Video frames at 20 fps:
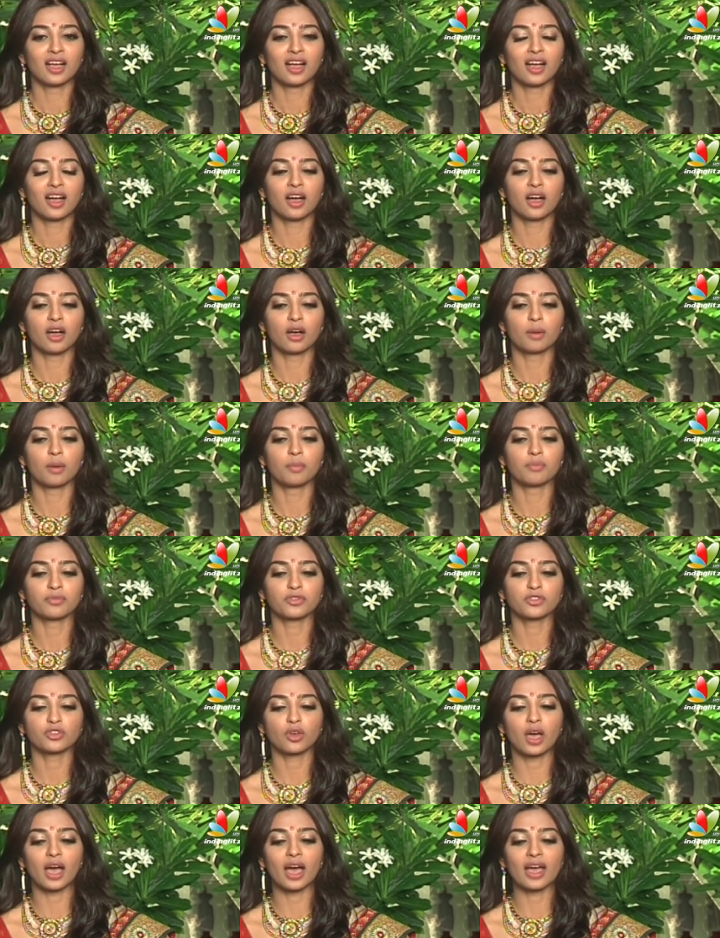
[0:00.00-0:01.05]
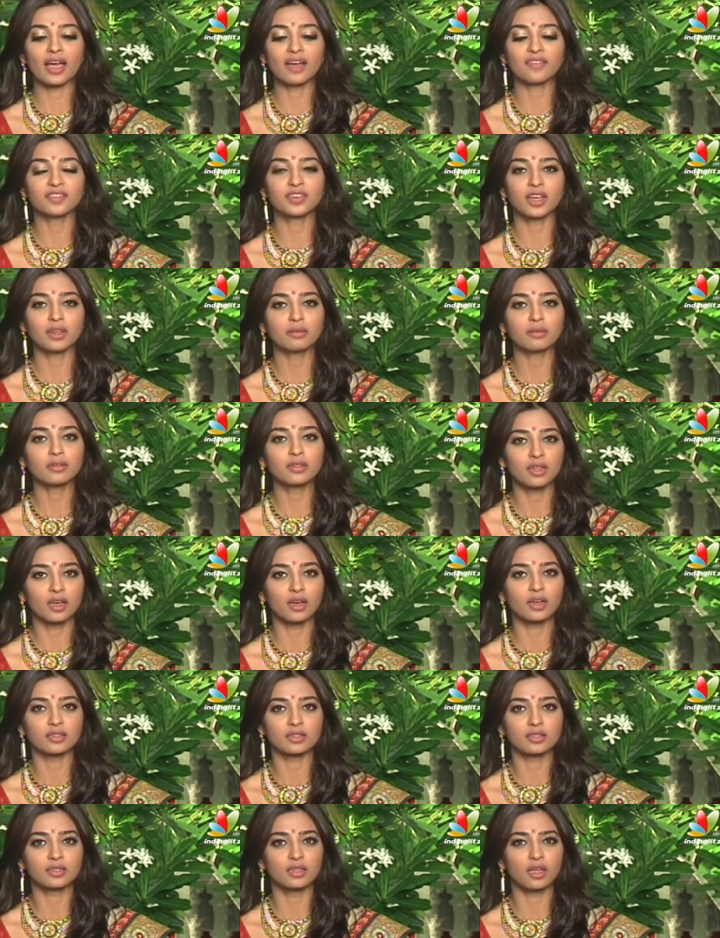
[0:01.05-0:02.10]
Um, so I have done
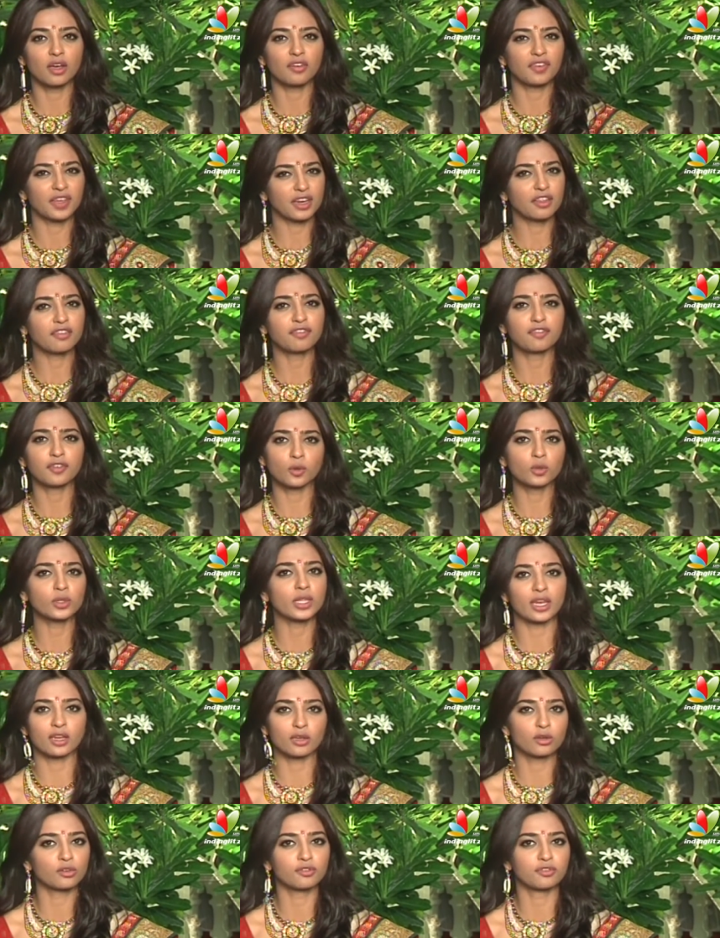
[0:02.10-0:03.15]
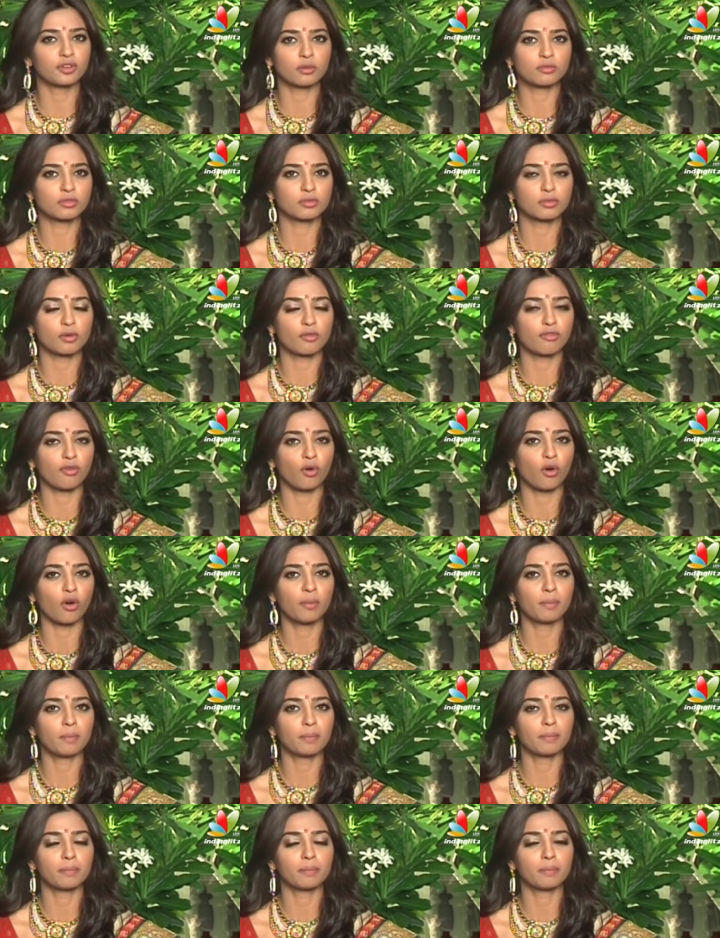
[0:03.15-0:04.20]
uh, very few Telugu films before,
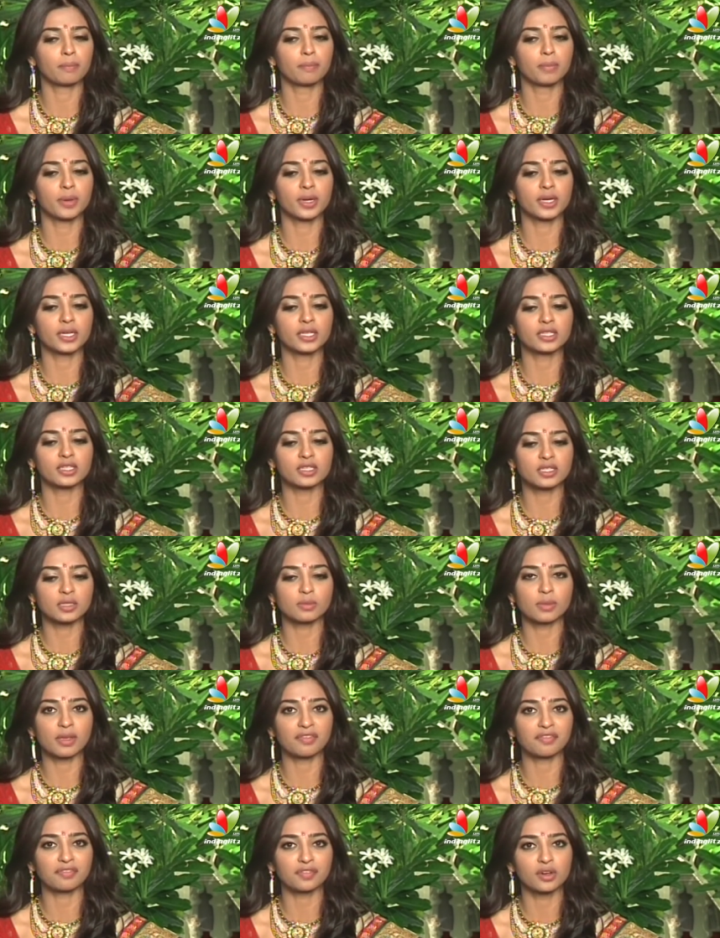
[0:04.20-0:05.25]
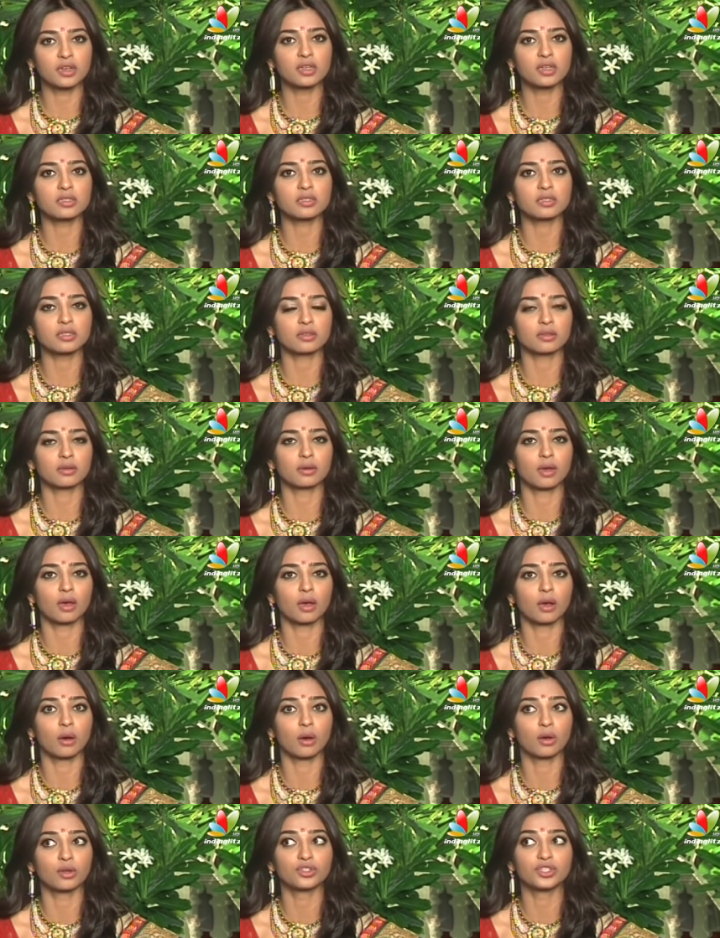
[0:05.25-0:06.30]
but this is my first
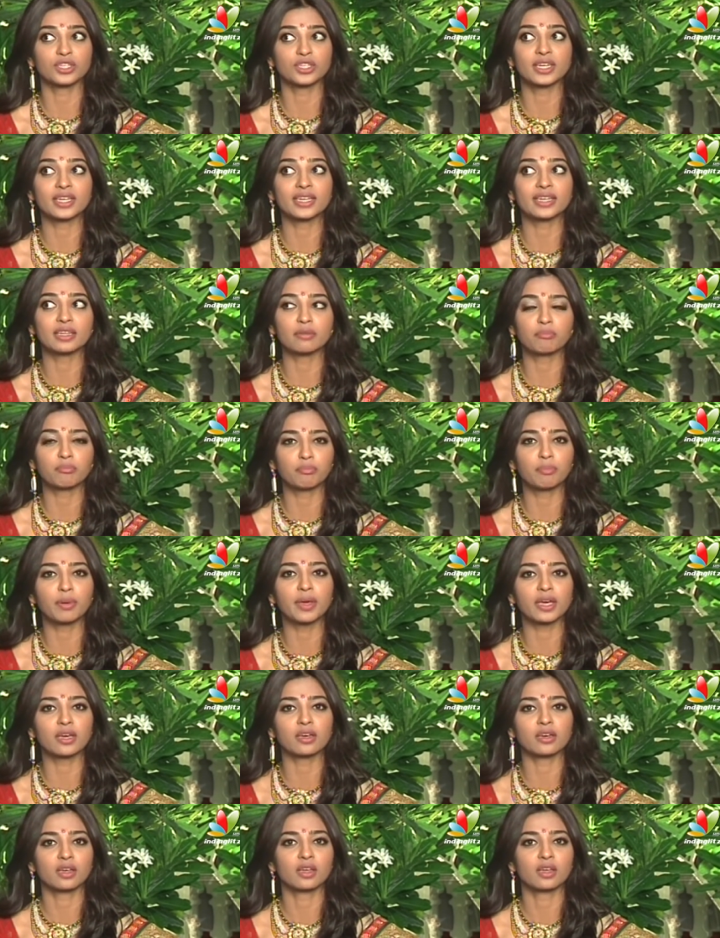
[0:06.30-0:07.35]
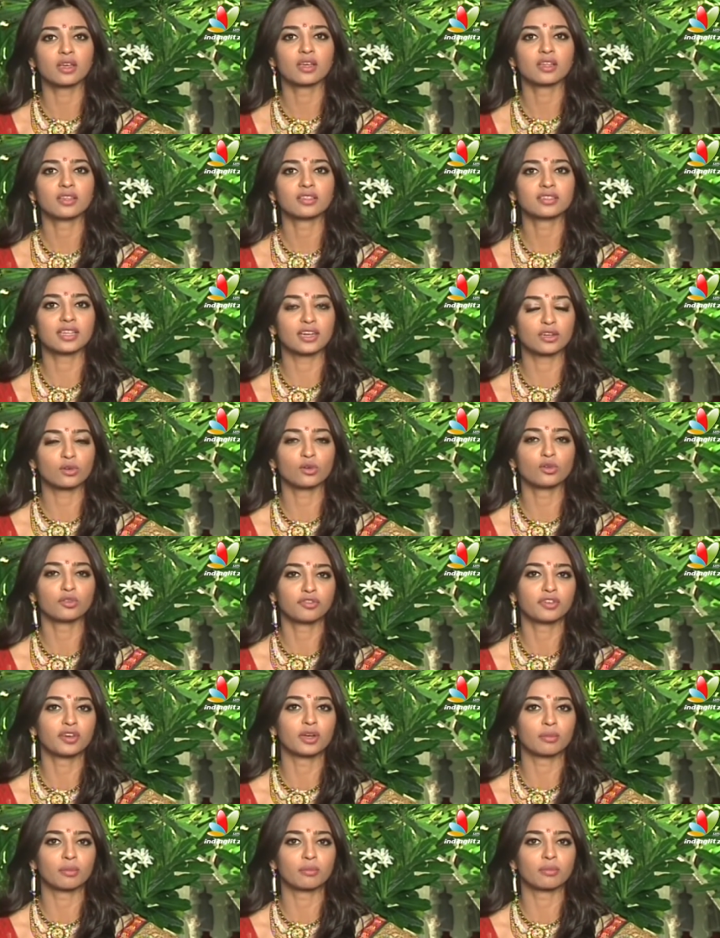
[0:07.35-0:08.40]
uh, really big Telugu
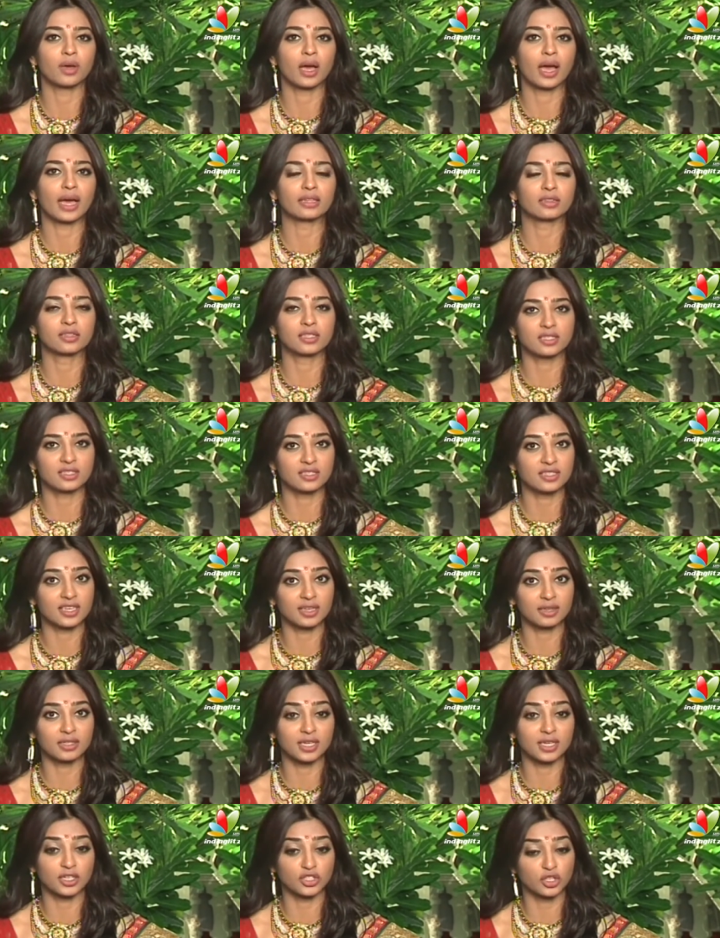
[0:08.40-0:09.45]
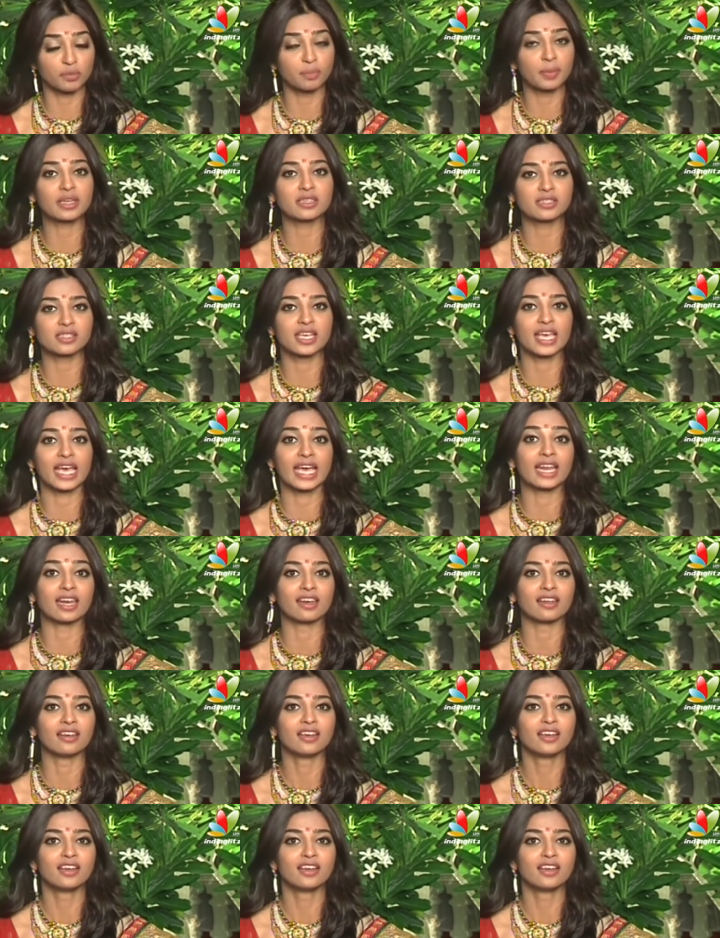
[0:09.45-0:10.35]
film at this such a big scale.